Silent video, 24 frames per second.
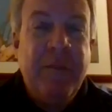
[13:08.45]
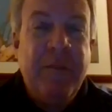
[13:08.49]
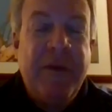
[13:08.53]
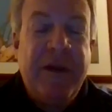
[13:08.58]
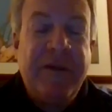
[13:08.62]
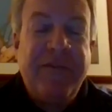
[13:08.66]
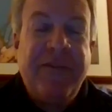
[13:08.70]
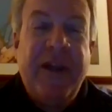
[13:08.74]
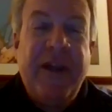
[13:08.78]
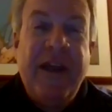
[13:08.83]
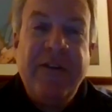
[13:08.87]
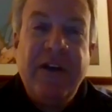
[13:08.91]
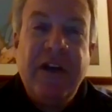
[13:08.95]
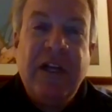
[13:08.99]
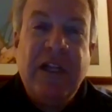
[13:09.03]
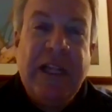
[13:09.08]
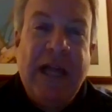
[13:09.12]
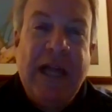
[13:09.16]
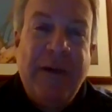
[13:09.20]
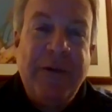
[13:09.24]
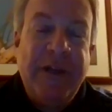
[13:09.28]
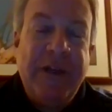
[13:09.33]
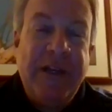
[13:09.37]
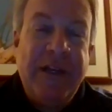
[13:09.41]
But if I have a
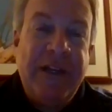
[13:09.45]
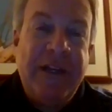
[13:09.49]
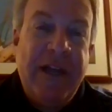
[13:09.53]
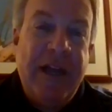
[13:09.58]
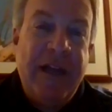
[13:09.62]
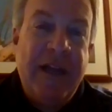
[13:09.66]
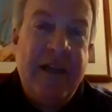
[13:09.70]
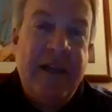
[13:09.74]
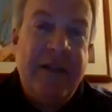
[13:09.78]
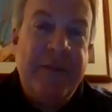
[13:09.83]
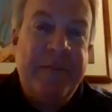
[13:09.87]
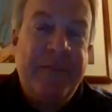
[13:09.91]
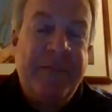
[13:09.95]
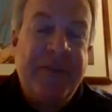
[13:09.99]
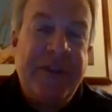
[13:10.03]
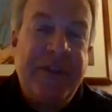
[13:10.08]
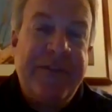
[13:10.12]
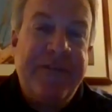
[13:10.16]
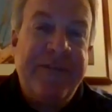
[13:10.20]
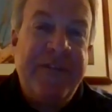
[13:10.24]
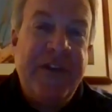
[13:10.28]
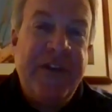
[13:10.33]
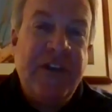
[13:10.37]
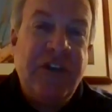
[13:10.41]
cloudy day,
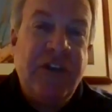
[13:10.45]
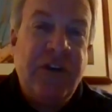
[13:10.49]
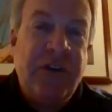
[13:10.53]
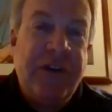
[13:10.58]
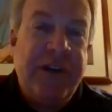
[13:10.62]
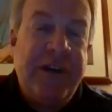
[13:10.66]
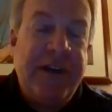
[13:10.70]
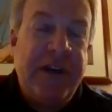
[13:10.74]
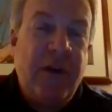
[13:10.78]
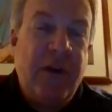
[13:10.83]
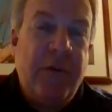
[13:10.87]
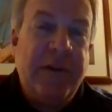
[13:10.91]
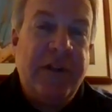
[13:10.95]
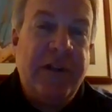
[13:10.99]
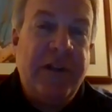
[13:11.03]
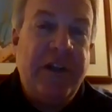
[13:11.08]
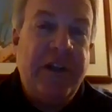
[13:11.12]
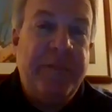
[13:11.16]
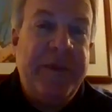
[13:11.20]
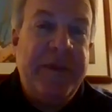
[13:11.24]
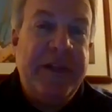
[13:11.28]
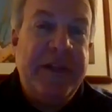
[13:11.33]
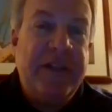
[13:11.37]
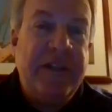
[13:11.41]
the fish are going to go a
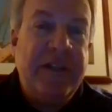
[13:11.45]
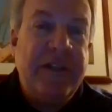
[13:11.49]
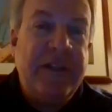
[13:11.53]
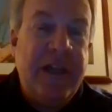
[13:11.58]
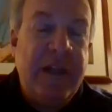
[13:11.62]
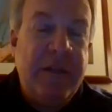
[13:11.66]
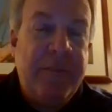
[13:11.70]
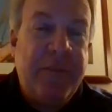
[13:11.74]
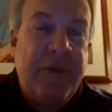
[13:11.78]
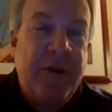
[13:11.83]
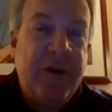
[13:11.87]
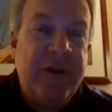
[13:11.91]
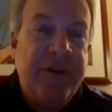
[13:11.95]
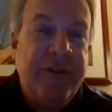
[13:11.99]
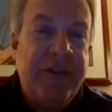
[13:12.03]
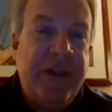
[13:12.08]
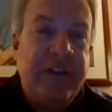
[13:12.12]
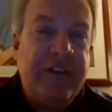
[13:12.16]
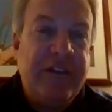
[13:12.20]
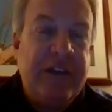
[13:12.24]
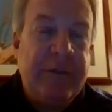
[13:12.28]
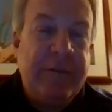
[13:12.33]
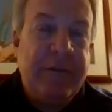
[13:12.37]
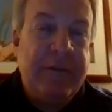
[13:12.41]
little bit deeper.
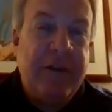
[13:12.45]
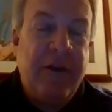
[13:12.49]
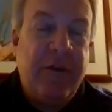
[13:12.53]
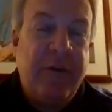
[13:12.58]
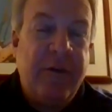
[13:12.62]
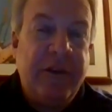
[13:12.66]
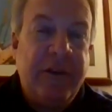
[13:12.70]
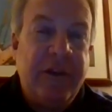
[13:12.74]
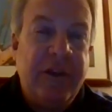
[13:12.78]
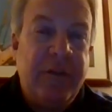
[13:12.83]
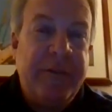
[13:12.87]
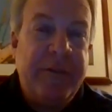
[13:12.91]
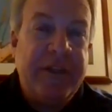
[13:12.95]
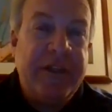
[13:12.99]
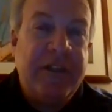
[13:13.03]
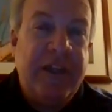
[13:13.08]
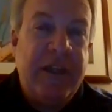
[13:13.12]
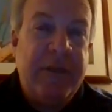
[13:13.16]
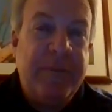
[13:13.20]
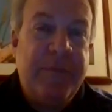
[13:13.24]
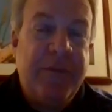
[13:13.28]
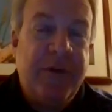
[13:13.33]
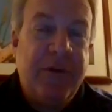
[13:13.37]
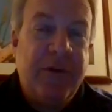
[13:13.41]
They seem to go a little bit
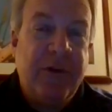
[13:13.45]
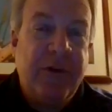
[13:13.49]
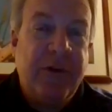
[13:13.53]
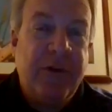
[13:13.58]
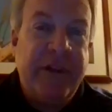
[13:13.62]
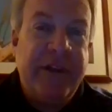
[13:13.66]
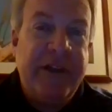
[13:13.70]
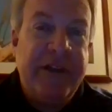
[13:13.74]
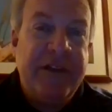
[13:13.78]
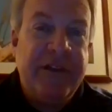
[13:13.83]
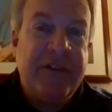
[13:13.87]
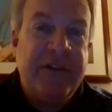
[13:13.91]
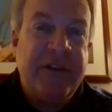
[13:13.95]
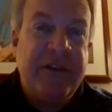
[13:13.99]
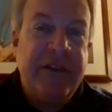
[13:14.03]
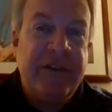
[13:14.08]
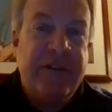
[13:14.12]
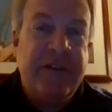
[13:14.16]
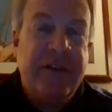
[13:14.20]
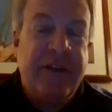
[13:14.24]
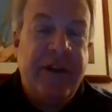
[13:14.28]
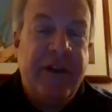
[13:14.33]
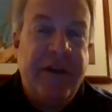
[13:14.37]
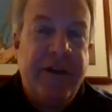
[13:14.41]
deeper early in the
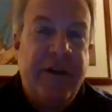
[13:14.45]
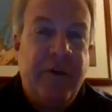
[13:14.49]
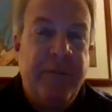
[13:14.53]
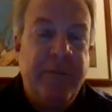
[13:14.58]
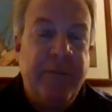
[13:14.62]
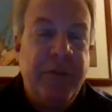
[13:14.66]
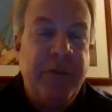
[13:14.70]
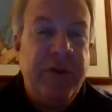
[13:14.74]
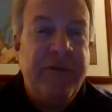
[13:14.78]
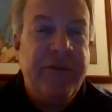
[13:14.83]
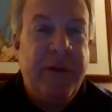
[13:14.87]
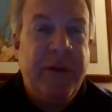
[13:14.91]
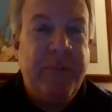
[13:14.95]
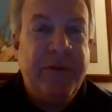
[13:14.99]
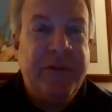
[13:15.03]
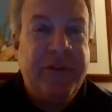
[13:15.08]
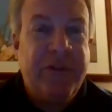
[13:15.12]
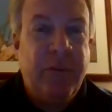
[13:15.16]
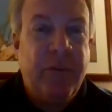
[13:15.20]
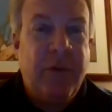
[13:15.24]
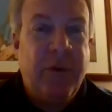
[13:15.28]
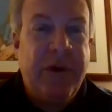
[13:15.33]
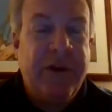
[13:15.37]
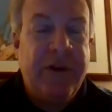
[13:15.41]
season. They don't move up with
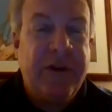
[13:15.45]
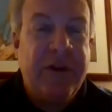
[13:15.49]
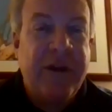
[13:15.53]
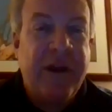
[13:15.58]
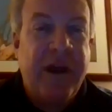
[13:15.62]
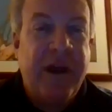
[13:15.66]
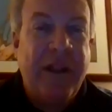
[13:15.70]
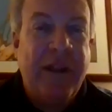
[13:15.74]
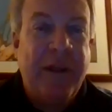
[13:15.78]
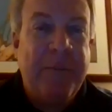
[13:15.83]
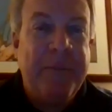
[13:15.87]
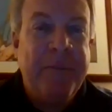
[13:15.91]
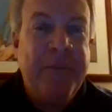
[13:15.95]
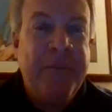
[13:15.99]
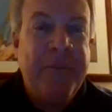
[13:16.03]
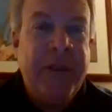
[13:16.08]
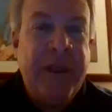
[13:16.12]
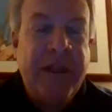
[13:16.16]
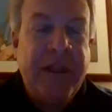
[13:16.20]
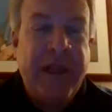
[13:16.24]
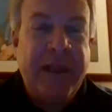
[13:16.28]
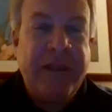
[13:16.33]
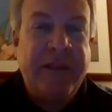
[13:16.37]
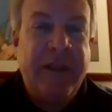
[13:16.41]
the water column
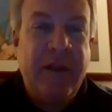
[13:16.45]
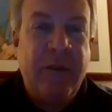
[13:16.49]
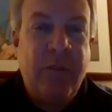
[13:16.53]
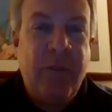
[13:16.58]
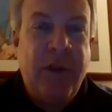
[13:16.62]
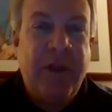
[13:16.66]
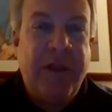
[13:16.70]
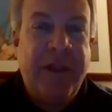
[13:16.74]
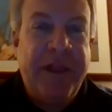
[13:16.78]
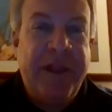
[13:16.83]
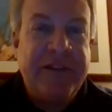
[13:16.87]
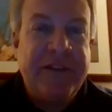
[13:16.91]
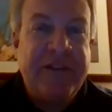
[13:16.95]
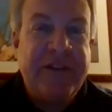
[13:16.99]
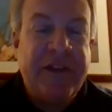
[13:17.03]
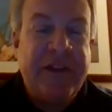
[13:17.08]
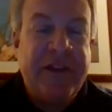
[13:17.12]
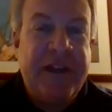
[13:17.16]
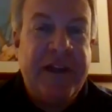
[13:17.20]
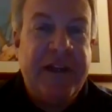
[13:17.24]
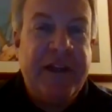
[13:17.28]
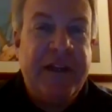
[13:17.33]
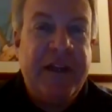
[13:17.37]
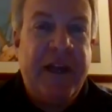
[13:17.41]
like they will on a
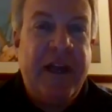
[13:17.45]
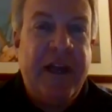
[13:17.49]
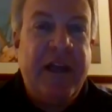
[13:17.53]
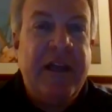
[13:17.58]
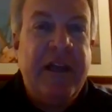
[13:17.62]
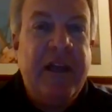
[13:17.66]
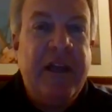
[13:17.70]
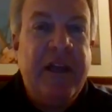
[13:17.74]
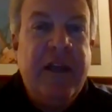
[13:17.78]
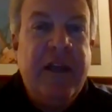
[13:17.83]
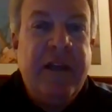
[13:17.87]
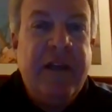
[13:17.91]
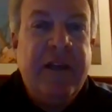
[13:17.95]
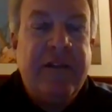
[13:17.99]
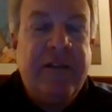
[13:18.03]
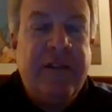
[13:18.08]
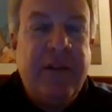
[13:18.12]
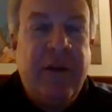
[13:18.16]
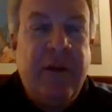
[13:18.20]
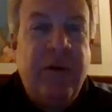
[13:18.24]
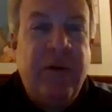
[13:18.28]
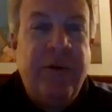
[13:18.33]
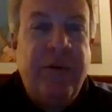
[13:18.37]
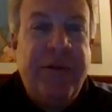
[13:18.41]
sunny day.
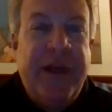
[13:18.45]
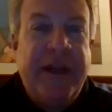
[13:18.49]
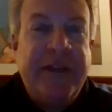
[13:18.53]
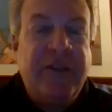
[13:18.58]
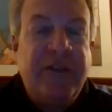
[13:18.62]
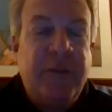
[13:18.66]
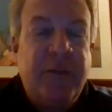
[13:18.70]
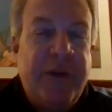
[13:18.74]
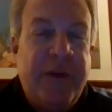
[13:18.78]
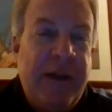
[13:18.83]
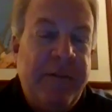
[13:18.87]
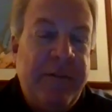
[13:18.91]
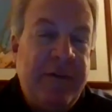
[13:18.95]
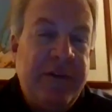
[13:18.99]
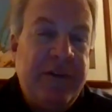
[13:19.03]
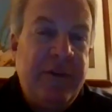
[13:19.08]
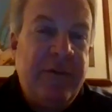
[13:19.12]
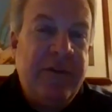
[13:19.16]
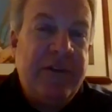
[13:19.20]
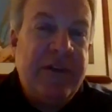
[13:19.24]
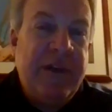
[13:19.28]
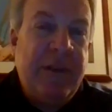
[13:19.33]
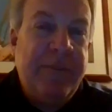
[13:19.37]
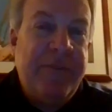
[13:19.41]
So that's when I will
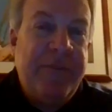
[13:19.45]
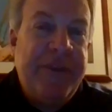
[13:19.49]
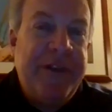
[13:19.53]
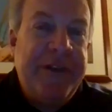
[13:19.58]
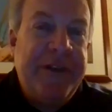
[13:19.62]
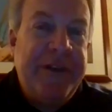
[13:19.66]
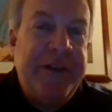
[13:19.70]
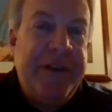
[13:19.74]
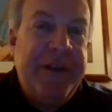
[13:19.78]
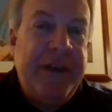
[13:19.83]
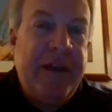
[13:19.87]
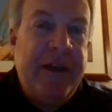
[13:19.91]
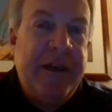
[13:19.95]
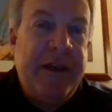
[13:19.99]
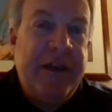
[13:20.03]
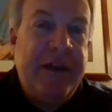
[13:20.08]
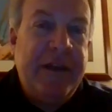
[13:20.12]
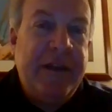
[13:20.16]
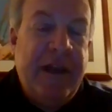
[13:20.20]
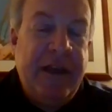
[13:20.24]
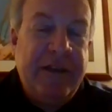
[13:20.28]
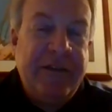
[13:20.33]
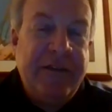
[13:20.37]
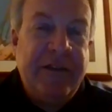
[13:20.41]
do something,
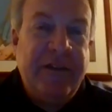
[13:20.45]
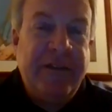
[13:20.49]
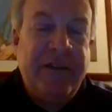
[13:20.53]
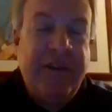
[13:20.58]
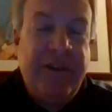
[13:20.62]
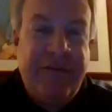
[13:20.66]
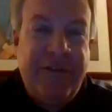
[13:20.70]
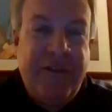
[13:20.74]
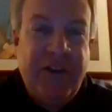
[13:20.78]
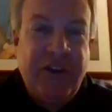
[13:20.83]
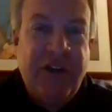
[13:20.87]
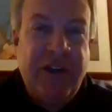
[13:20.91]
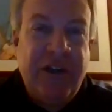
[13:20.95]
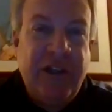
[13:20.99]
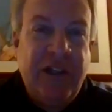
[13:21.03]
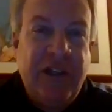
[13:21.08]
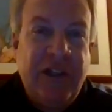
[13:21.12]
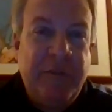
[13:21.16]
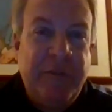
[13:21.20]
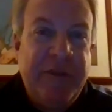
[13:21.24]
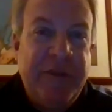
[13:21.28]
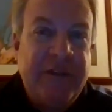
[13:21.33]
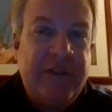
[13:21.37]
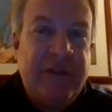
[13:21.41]
as I said, fishing a
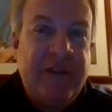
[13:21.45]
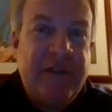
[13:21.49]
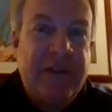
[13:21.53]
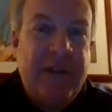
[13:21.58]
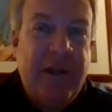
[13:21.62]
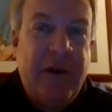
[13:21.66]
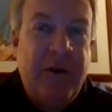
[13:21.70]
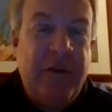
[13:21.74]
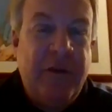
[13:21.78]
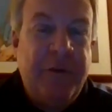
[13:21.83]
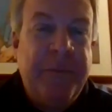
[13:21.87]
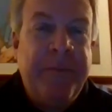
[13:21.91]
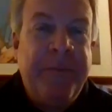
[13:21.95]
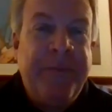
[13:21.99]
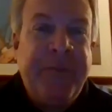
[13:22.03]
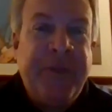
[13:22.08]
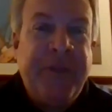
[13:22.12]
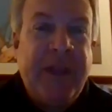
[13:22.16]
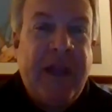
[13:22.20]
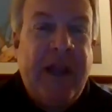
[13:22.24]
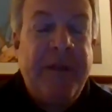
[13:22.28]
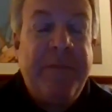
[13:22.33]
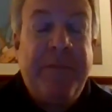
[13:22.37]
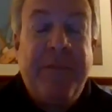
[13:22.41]
little bit slow.
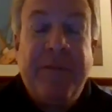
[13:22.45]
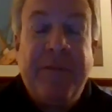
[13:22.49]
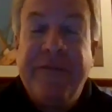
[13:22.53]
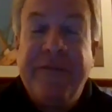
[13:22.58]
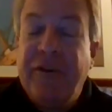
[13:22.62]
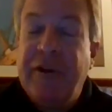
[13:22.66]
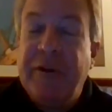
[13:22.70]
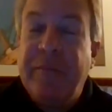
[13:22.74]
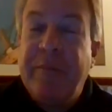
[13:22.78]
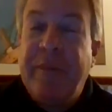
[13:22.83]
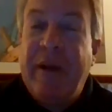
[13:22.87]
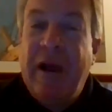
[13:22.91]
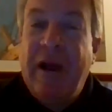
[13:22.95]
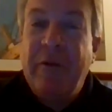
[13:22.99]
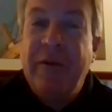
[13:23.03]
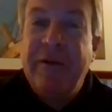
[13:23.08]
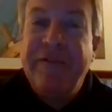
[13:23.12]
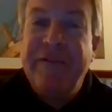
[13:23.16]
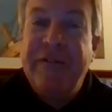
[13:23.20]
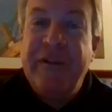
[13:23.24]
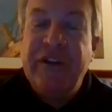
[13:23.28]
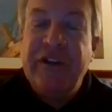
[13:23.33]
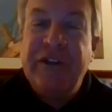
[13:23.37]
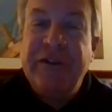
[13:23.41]
I prefer to
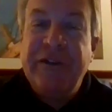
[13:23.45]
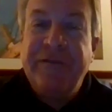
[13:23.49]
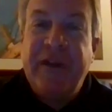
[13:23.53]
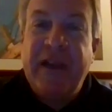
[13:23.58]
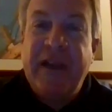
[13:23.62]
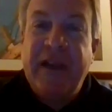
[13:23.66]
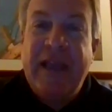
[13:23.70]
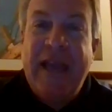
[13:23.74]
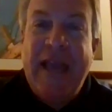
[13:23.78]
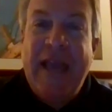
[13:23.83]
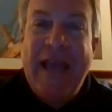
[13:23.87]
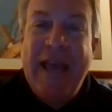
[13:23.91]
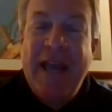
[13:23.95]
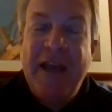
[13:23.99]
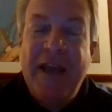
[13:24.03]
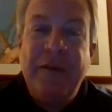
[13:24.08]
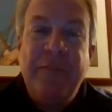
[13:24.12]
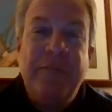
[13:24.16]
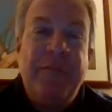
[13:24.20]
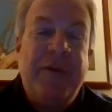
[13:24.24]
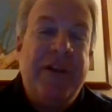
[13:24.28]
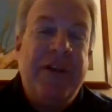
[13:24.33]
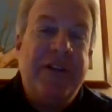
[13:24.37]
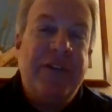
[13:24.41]
power fish if I
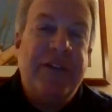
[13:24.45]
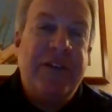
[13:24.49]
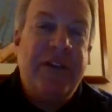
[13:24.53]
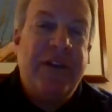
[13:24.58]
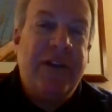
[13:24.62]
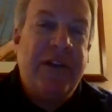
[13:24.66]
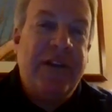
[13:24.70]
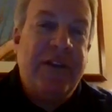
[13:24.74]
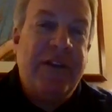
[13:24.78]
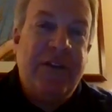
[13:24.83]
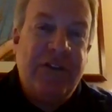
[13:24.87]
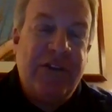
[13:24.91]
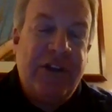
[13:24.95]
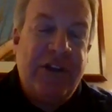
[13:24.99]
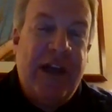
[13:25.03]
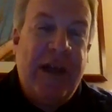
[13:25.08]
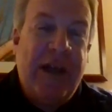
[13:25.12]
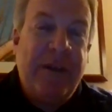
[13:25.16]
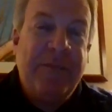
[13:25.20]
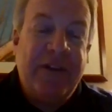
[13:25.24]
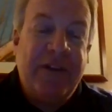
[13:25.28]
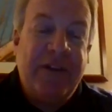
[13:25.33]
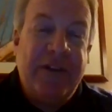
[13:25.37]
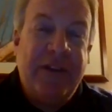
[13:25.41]
can, but there's
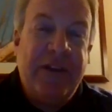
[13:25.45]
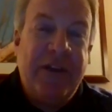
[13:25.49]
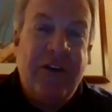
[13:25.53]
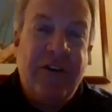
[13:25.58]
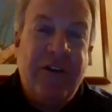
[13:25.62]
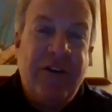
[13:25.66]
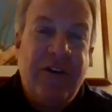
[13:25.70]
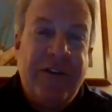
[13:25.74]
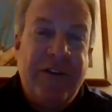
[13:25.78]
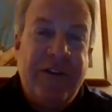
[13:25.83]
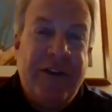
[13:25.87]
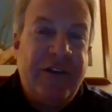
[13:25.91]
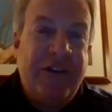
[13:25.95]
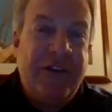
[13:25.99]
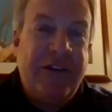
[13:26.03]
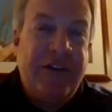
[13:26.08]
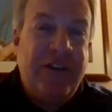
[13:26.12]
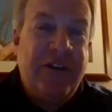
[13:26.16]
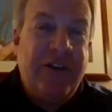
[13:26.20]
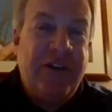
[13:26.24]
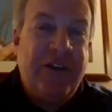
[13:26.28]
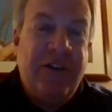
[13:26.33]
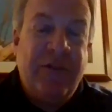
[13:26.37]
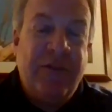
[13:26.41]
times of the year that
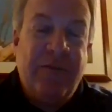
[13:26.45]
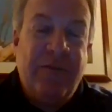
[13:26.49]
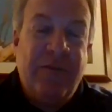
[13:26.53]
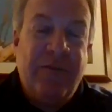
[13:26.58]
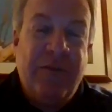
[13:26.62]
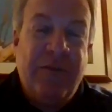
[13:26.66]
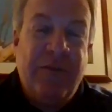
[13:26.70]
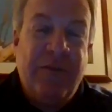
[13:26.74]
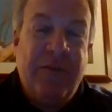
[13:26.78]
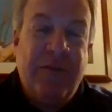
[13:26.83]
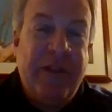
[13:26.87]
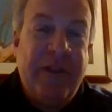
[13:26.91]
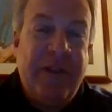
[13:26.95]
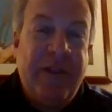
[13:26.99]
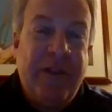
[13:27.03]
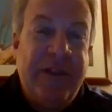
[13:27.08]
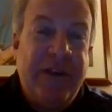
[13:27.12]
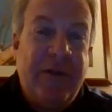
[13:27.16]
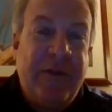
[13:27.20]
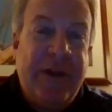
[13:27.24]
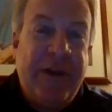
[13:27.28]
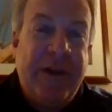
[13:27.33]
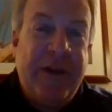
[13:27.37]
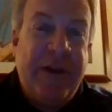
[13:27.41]
you really
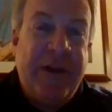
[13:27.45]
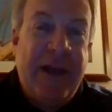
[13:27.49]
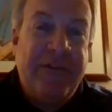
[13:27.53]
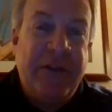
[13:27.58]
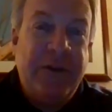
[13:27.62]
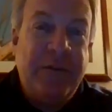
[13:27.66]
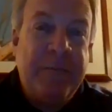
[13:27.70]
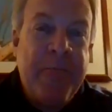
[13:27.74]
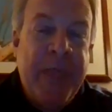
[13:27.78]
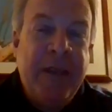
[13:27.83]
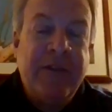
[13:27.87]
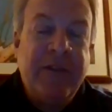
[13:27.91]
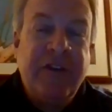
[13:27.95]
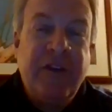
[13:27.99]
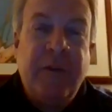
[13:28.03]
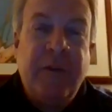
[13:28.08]
don't have to.